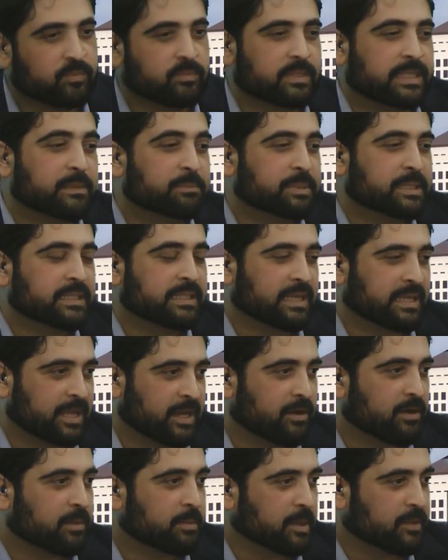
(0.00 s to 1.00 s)
deeply they
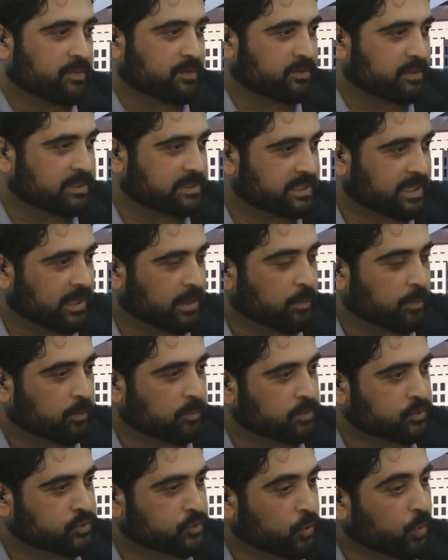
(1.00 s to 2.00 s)
care about the religion, how
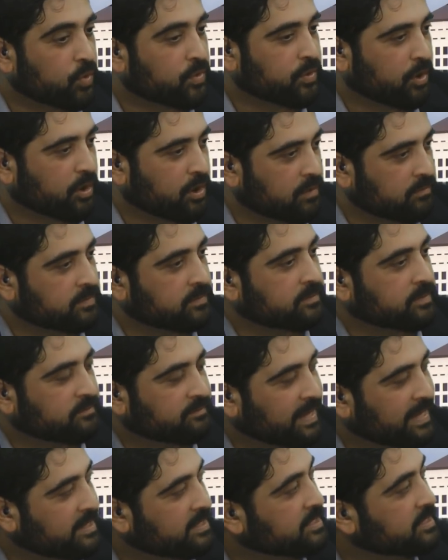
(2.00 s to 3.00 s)
sure they are of the
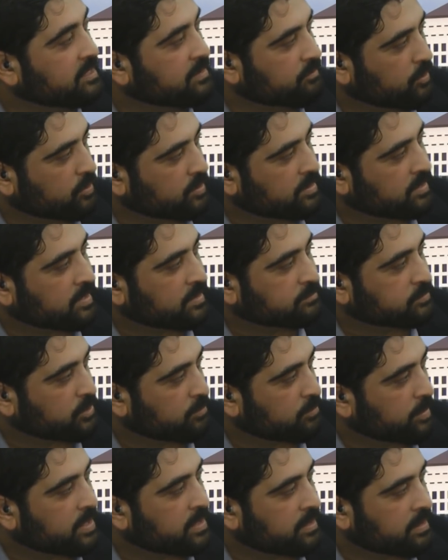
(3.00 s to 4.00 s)
validity of all the claims they're
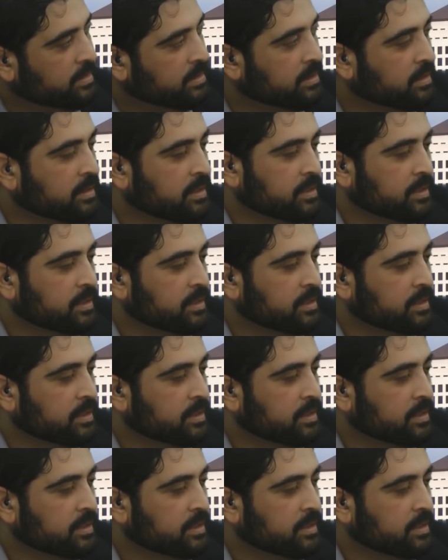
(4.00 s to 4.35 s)
making.